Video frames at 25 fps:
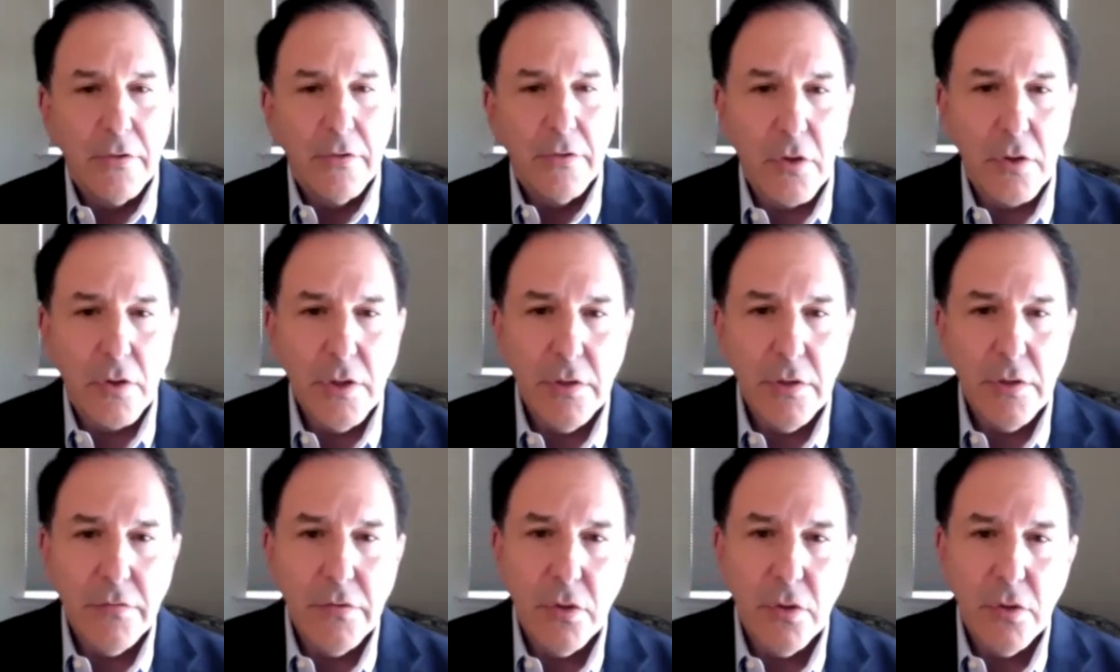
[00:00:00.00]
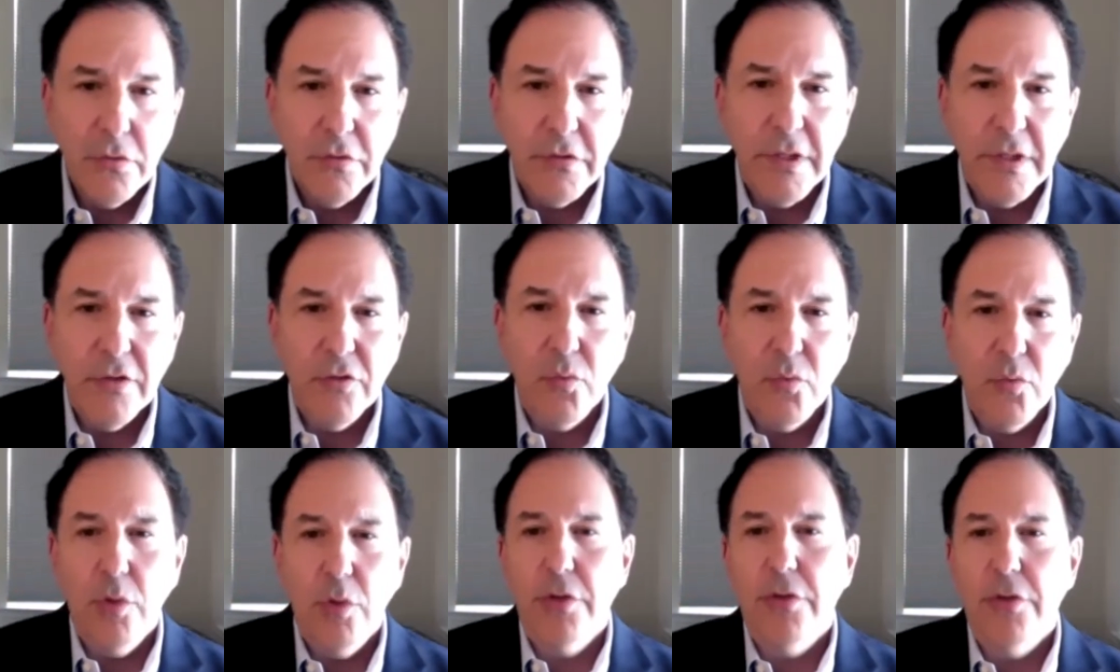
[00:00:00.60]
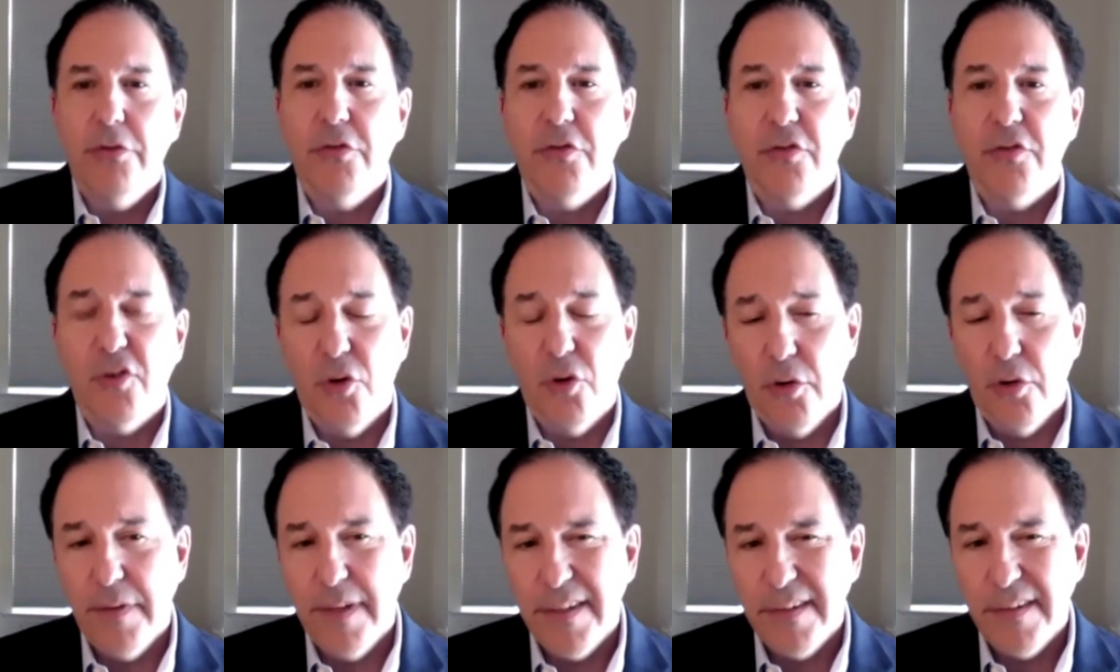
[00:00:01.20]
so you've used this word
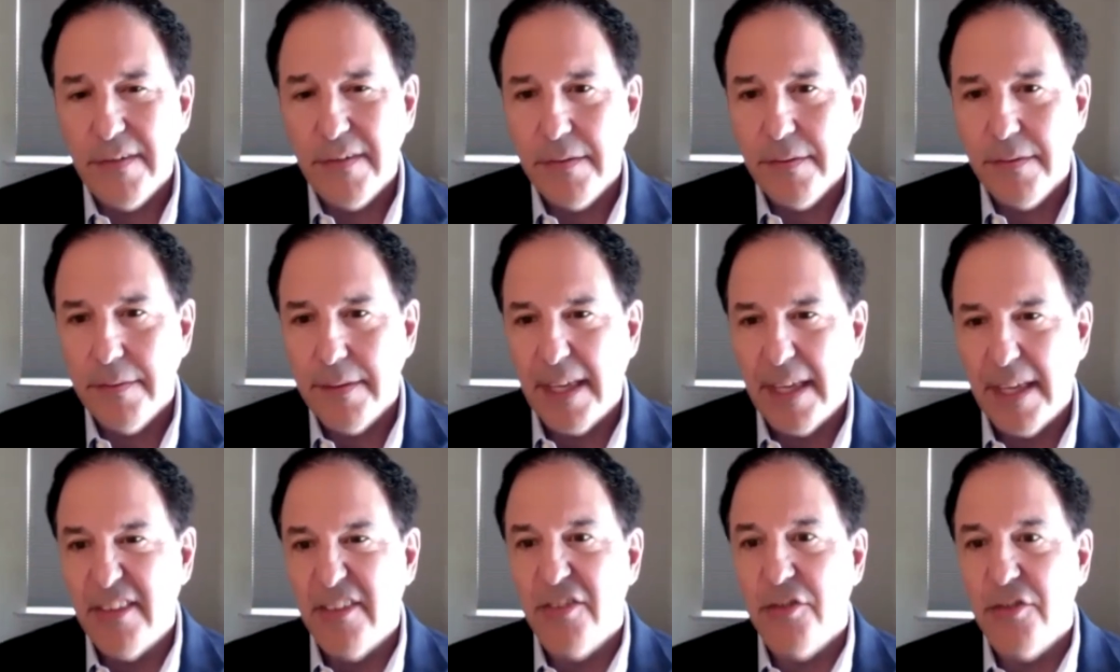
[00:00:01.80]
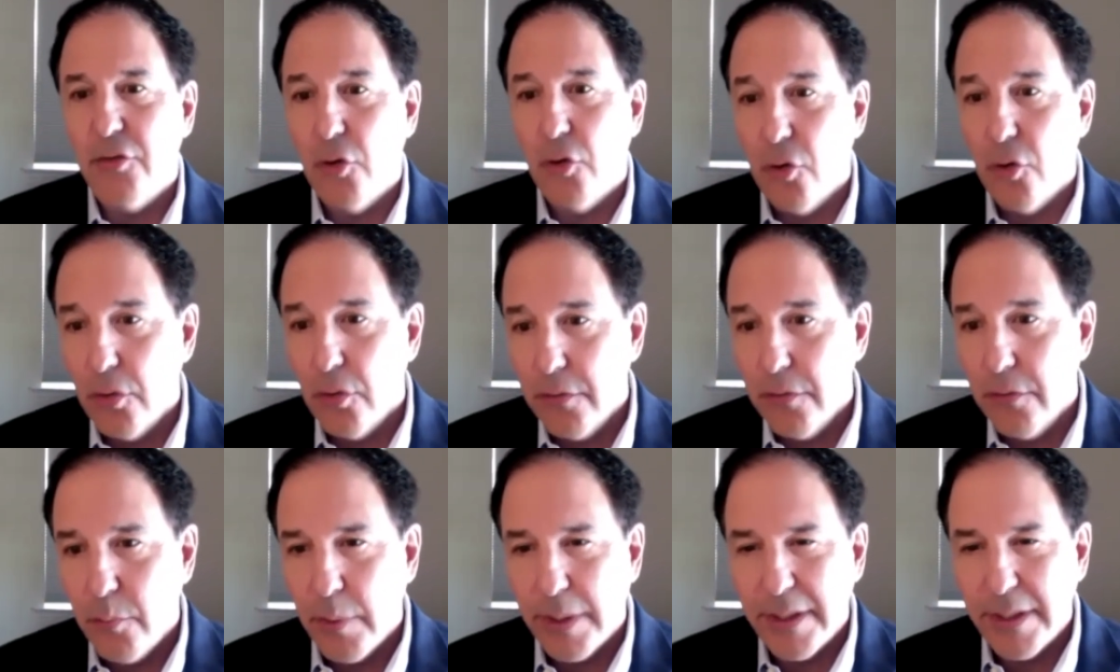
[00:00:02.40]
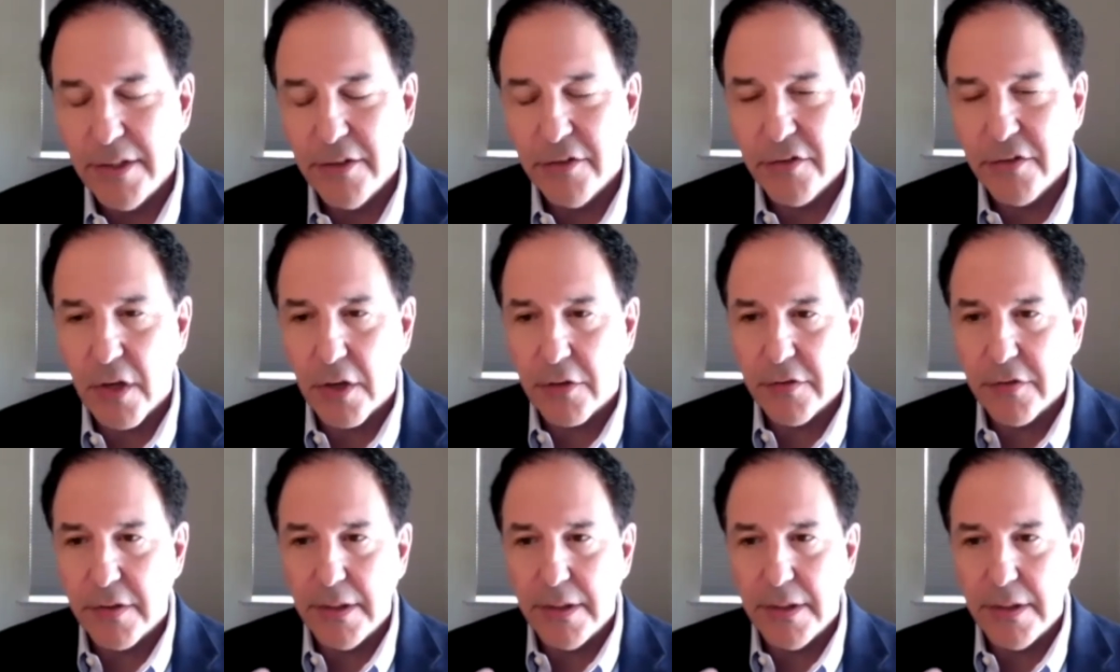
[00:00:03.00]
service and serve when discussing